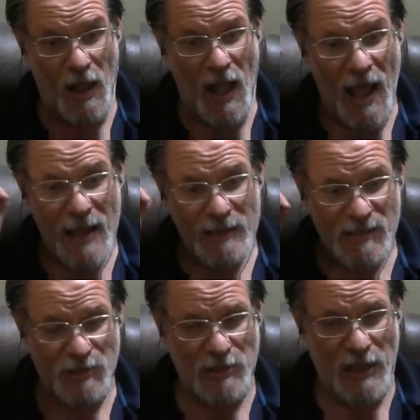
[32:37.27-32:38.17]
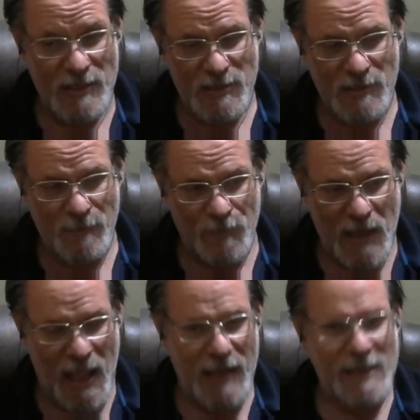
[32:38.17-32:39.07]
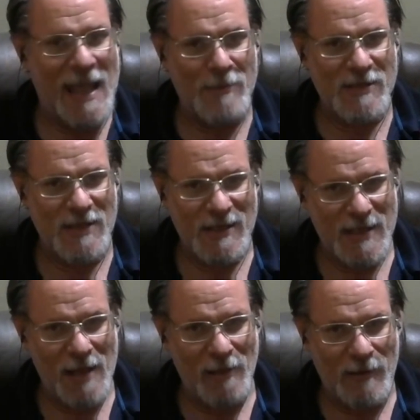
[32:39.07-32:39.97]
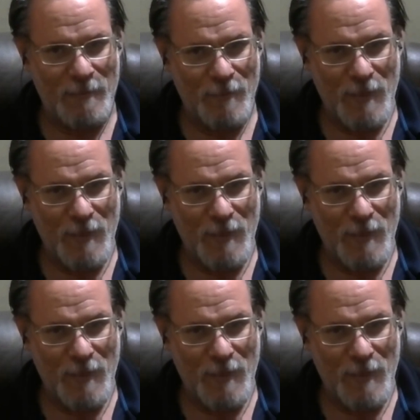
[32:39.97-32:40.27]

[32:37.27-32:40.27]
I suggest to any Amazon seller